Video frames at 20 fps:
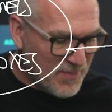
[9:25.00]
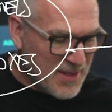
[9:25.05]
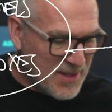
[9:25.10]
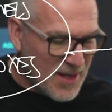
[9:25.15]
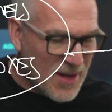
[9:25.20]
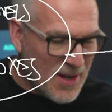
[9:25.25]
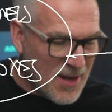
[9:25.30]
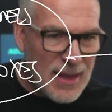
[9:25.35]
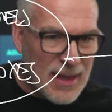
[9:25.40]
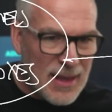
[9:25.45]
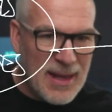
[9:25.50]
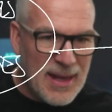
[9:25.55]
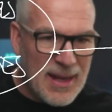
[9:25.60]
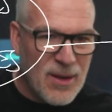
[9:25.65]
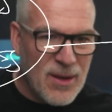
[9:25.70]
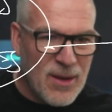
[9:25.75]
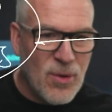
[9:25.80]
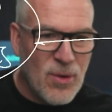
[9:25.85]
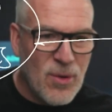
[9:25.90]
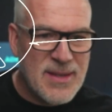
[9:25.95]
don't you
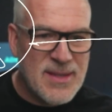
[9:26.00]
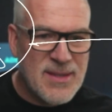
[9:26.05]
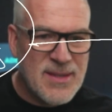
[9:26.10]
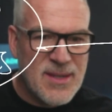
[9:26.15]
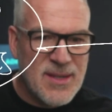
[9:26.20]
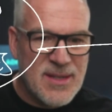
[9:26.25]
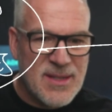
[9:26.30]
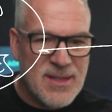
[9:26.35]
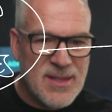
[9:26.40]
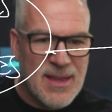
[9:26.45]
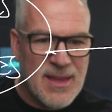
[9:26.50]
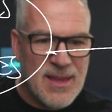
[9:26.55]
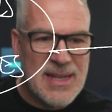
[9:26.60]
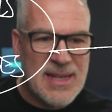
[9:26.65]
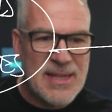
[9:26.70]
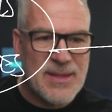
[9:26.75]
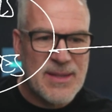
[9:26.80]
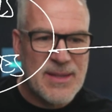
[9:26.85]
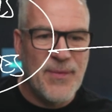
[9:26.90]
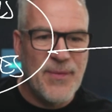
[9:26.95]
think all of a sudden
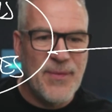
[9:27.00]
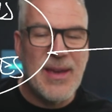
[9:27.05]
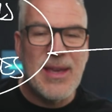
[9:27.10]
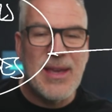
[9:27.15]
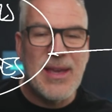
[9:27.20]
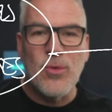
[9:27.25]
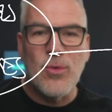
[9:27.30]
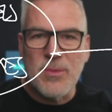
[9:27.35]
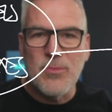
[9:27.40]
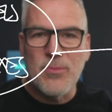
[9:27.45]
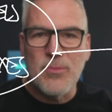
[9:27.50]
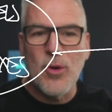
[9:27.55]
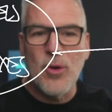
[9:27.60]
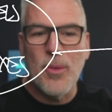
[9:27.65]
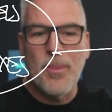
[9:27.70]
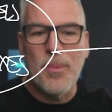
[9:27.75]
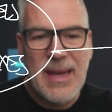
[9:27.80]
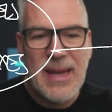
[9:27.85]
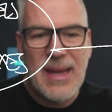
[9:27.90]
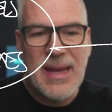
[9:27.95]
this feels more
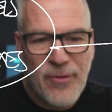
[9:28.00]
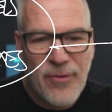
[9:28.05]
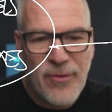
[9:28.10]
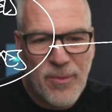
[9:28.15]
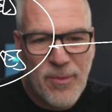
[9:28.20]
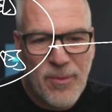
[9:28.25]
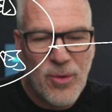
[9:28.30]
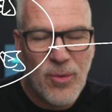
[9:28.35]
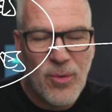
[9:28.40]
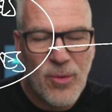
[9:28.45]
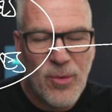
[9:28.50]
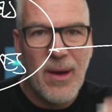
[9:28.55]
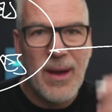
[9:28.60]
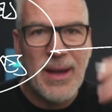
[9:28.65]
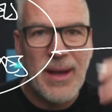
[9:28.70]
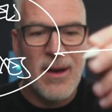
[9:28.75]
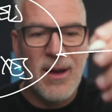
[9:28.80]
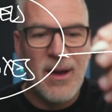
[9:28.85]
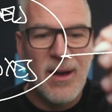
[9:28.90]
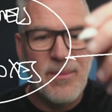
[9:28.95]
believable,
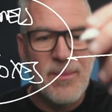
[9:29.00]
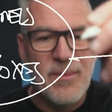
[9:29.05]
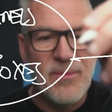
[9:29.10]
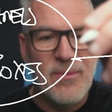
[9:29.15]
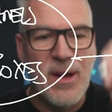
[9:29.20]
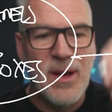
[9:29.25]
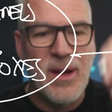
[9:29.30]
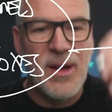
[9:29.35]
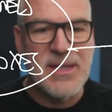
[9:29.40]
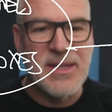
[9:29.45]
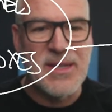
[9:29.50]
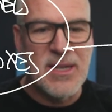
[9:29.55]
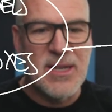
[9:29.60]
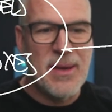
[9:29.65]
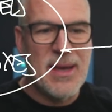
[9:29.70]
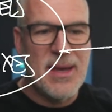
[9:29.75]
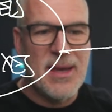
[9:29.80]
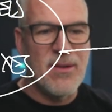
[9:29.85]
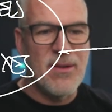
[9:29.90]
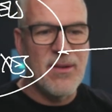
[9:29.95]
like I'm writing up
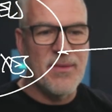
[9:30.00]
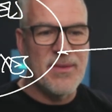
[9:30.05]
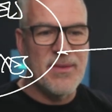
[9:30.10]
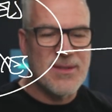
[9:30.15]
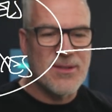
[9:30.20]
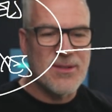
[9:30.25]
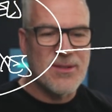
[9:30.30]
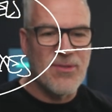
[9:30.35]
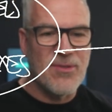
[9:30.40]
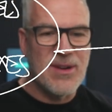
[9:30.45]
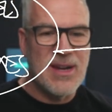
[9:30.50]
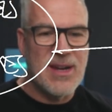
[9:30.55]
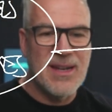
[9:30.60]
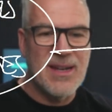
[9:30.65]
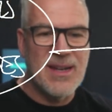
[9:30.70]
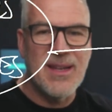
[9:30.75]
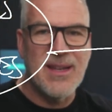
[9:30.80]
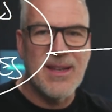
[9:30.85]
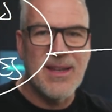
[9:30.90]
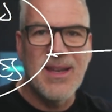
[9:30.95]
here on the
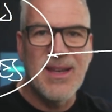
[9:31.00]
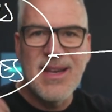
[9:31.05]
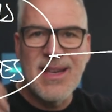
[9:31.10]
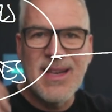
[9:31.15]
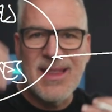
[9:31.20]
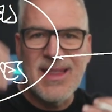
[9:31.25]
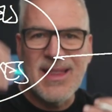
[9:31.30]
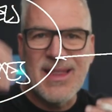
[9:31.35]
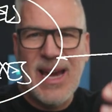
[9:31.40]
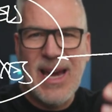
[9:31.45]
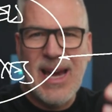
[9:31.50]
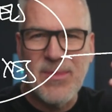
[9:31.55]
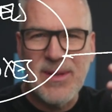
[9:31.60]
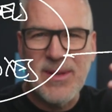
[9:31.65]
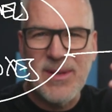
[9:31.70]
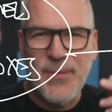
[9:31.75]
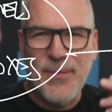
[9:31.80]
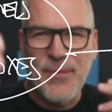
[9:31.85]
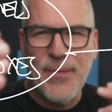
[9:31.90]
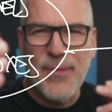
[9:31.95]
screen and the
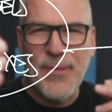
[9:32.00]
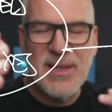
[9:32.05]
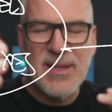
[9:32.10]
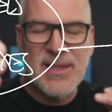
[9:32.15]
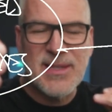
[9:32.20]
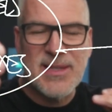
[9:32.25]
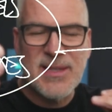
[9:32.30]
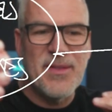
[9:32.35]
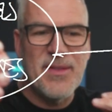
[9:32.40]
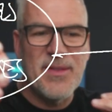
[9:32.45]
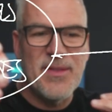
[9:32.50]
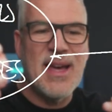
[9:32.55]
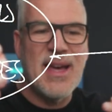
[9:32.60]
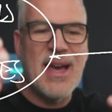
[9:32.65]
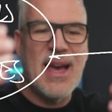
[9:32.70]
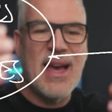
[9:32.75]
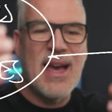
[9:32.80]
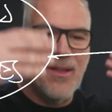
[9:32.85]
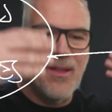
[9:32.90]
camera's focused on that,